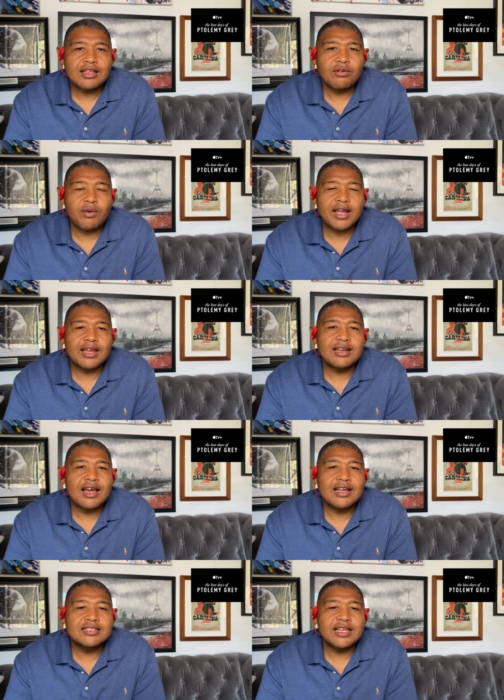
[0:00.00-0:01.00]
to
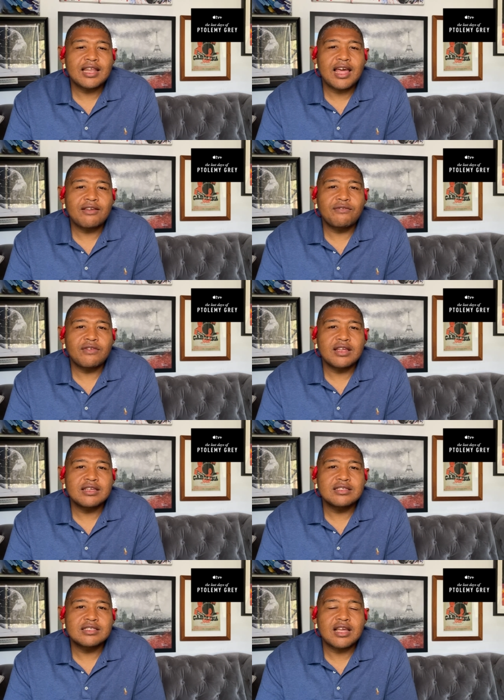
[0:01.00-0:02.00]
recognize that life
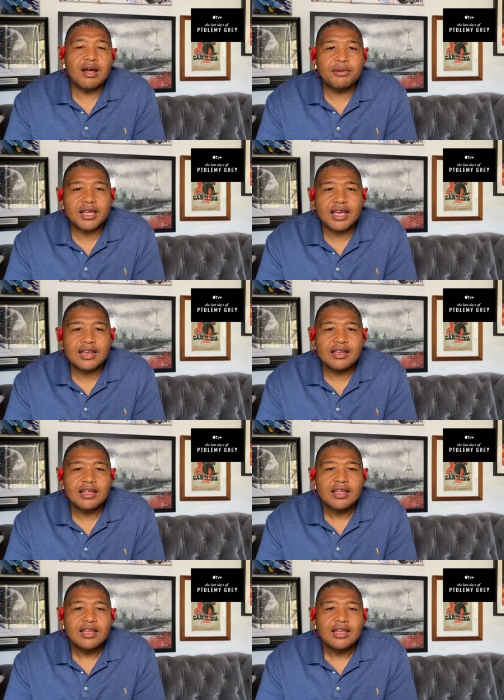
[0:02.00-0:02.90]
is complicated